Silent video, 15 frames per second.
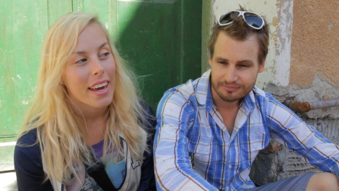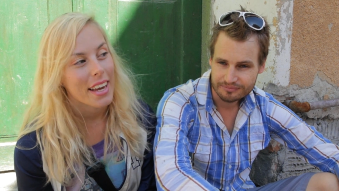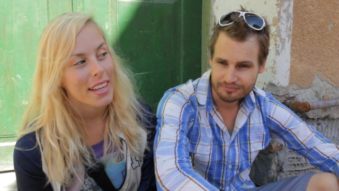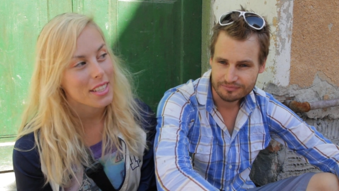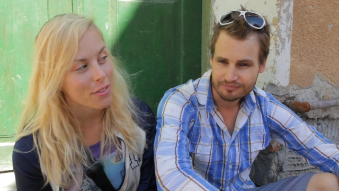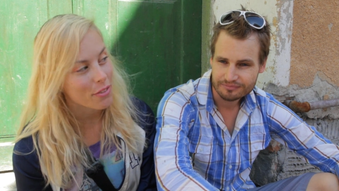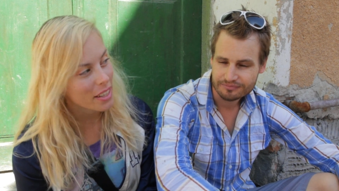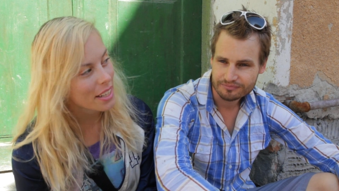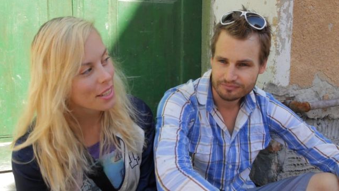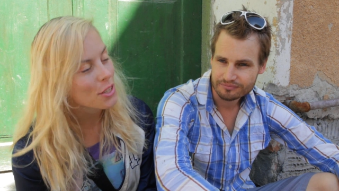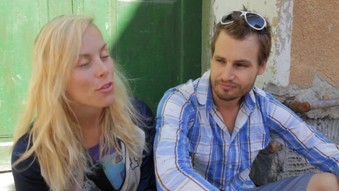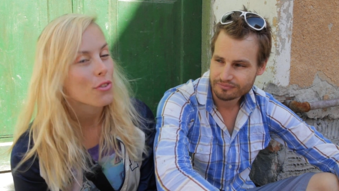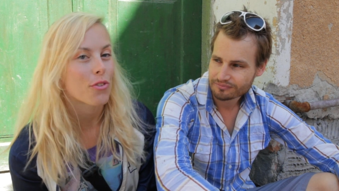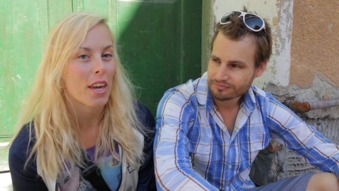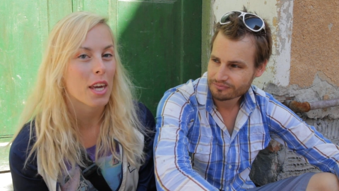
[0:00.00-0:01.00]
Speaker 1: It's a village
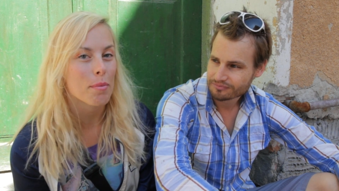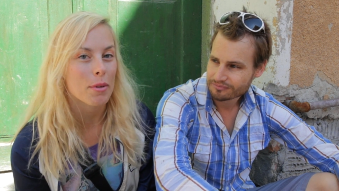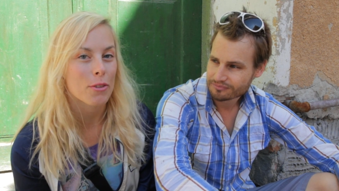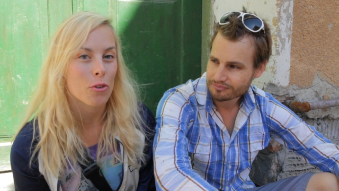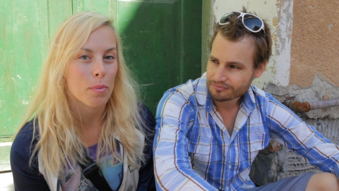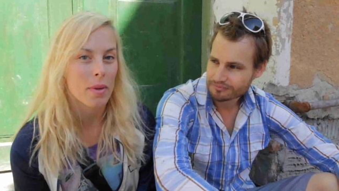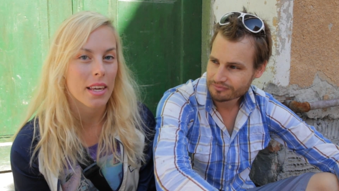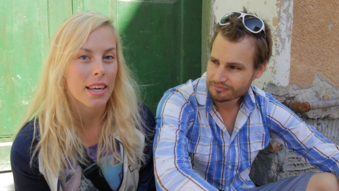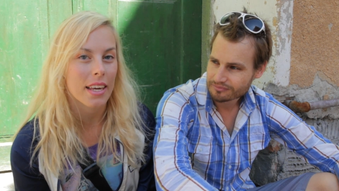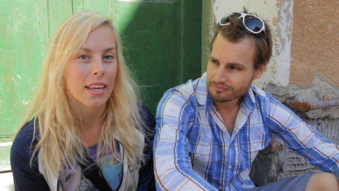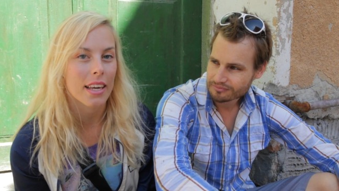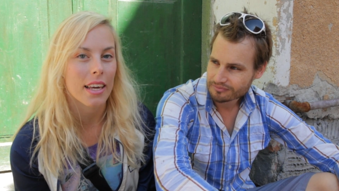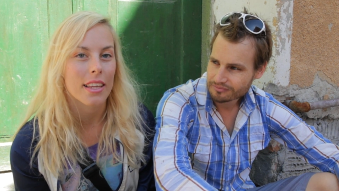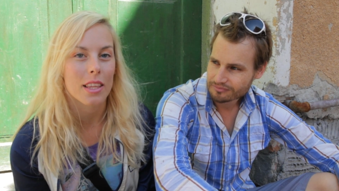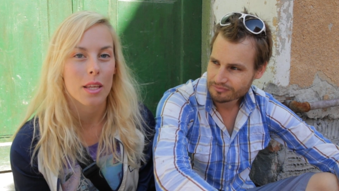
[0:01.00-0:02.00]
famous for
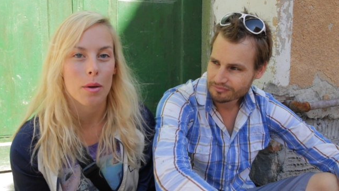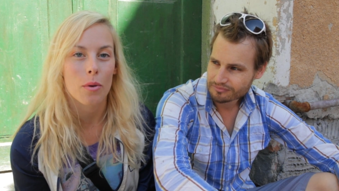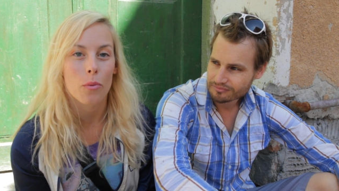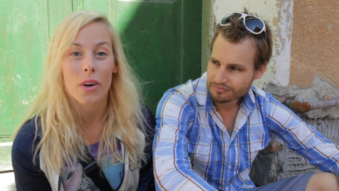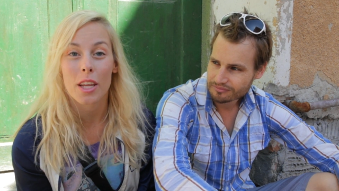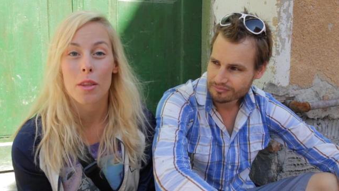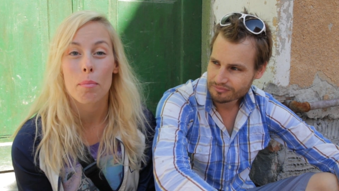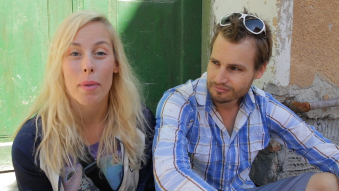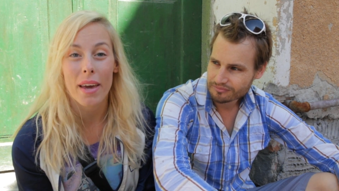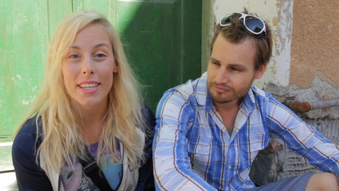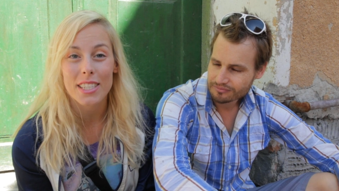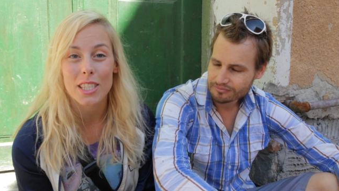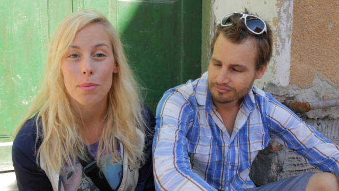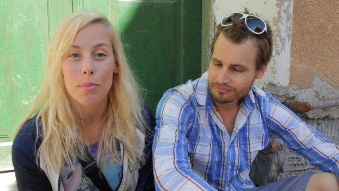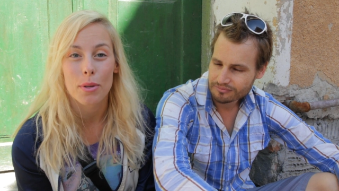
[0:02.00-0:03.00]
being the, one of the
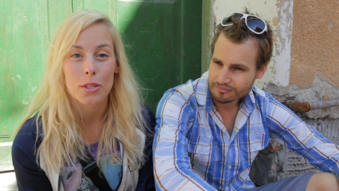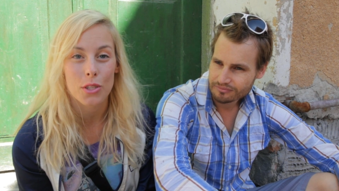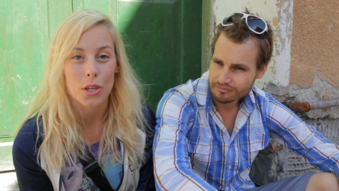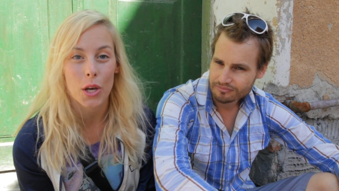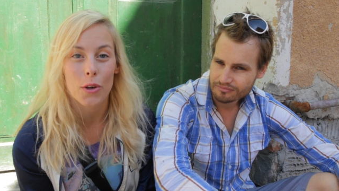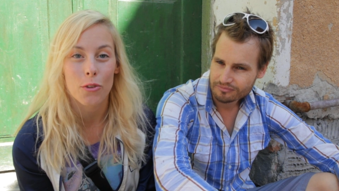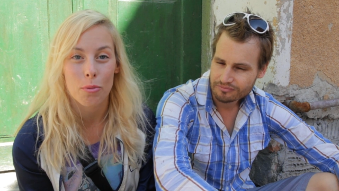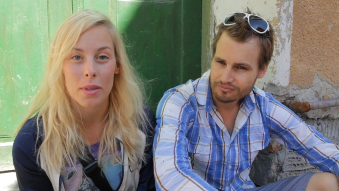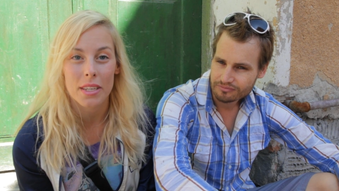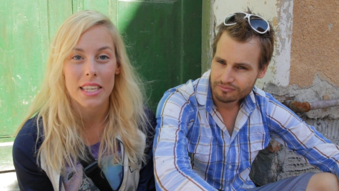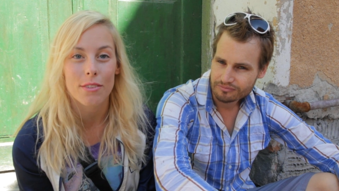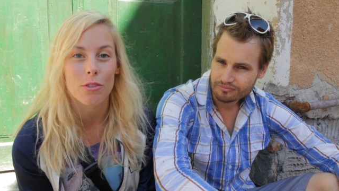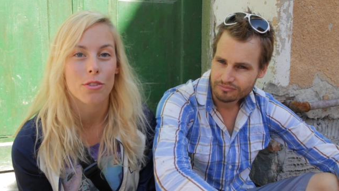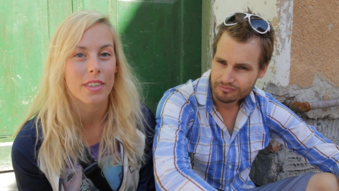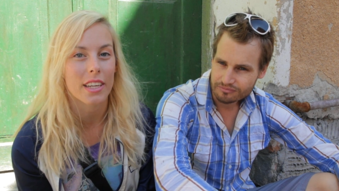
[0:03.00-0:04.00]
best preserved
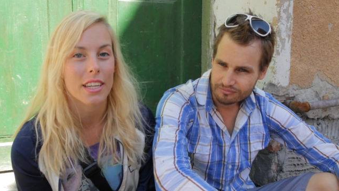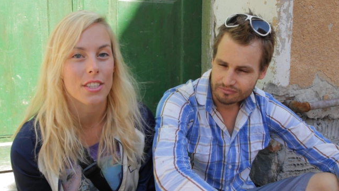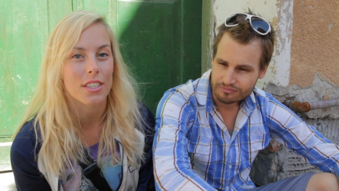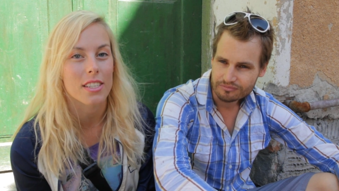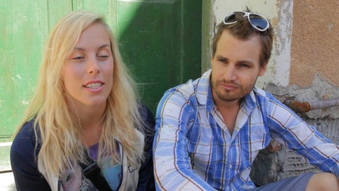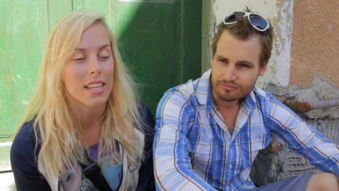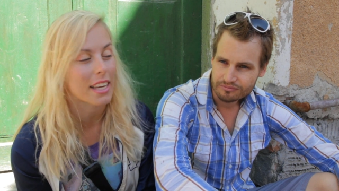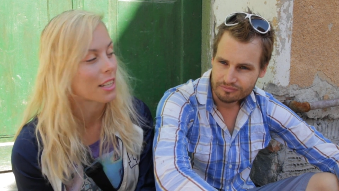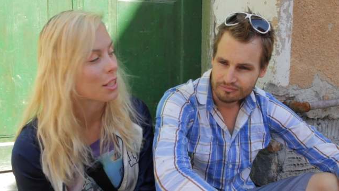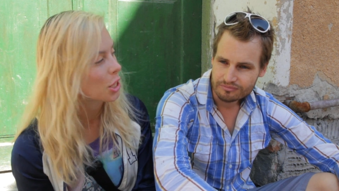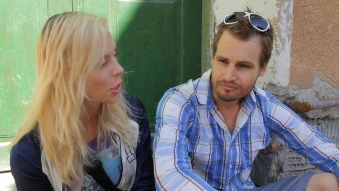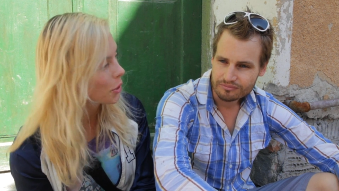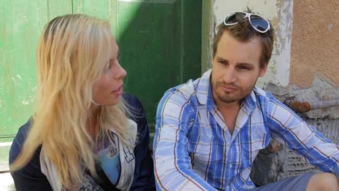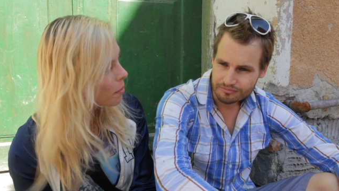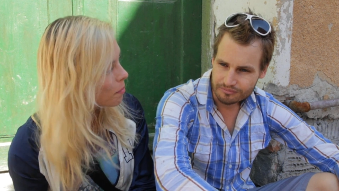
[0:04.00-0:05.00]
medieval villages in
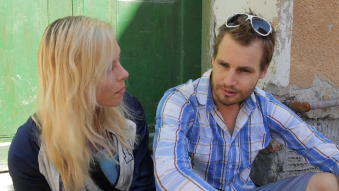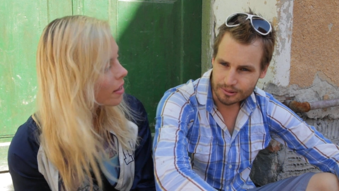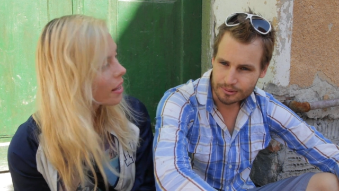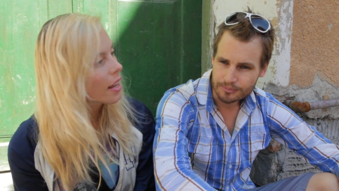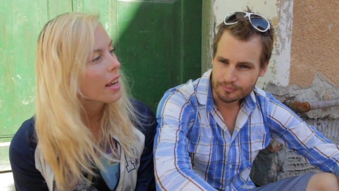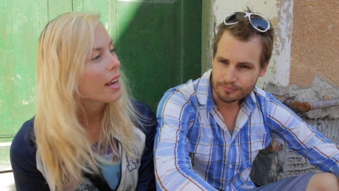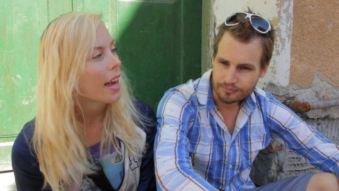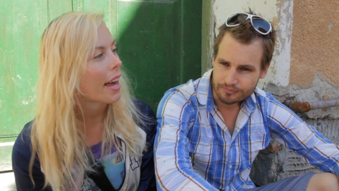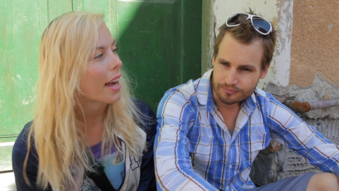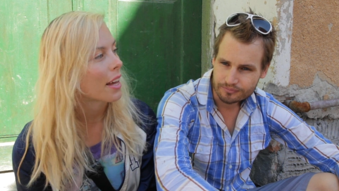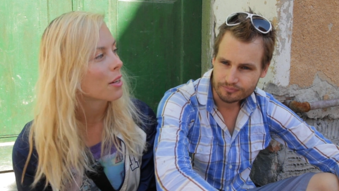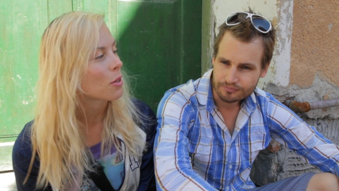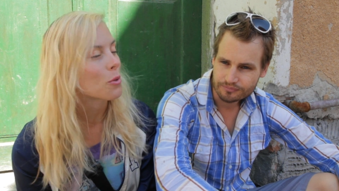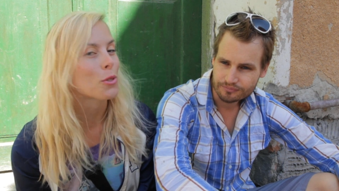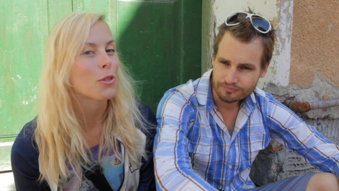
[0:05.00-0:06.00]
Europe
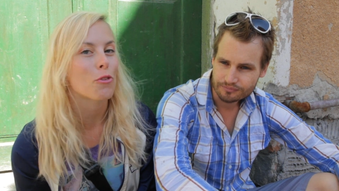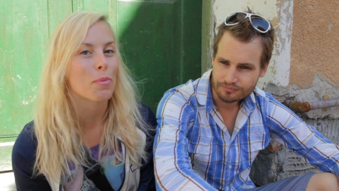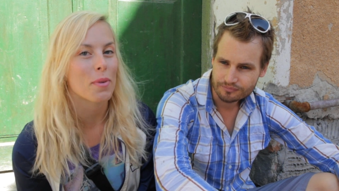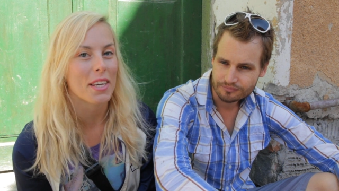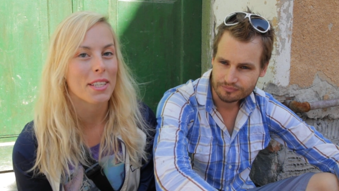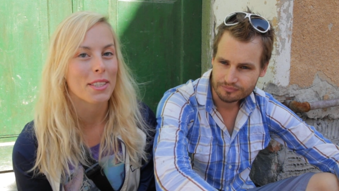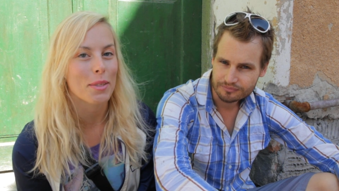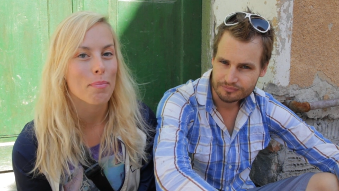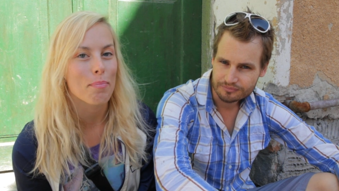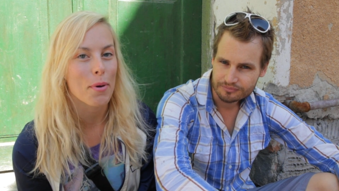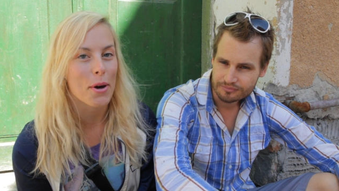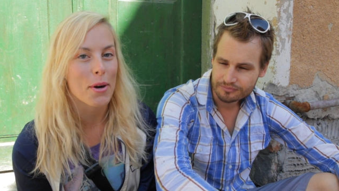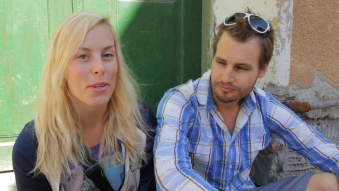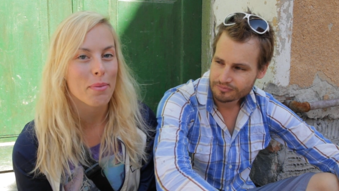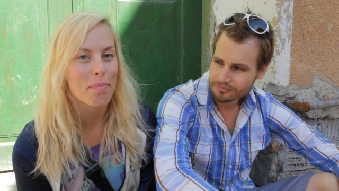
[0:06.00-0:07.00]
and also for being the
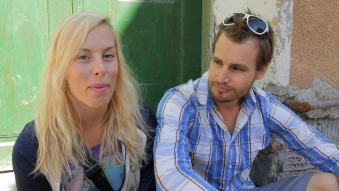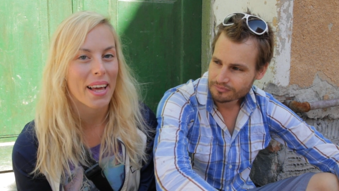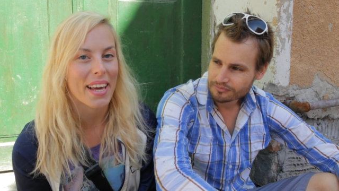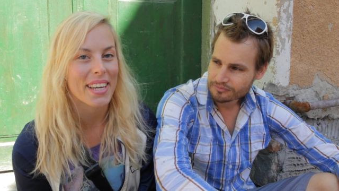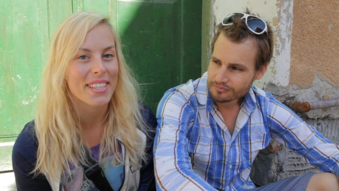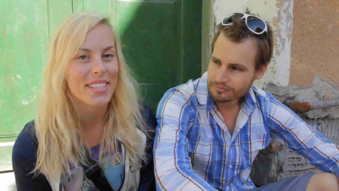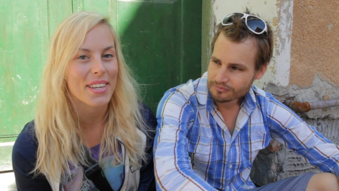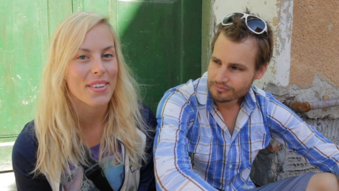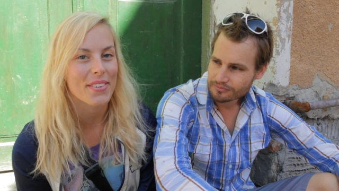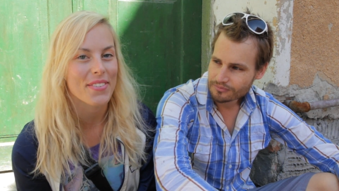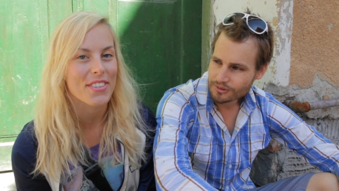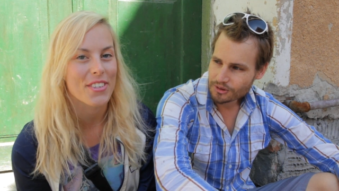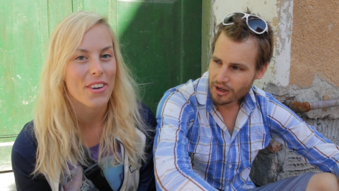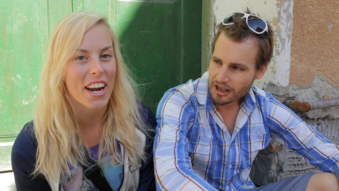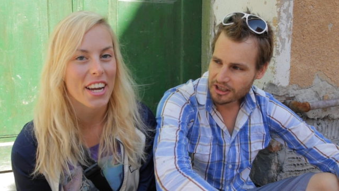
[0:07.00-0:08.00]
birthplace of
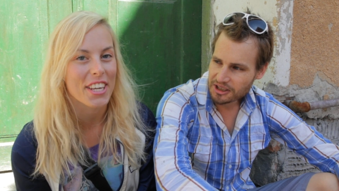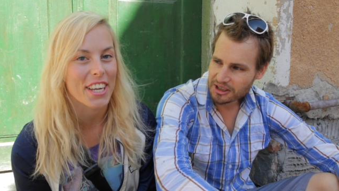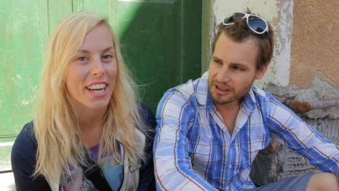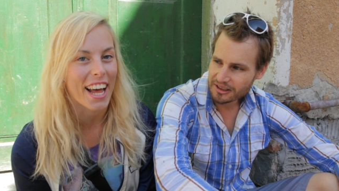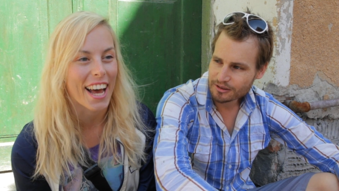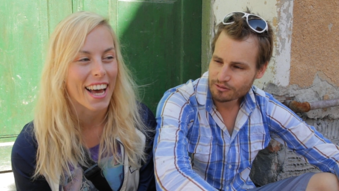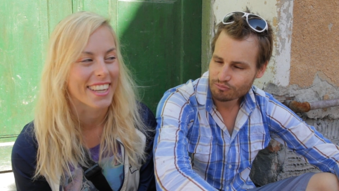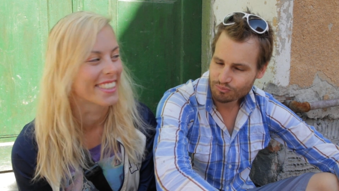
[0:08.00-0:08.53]
Dracula.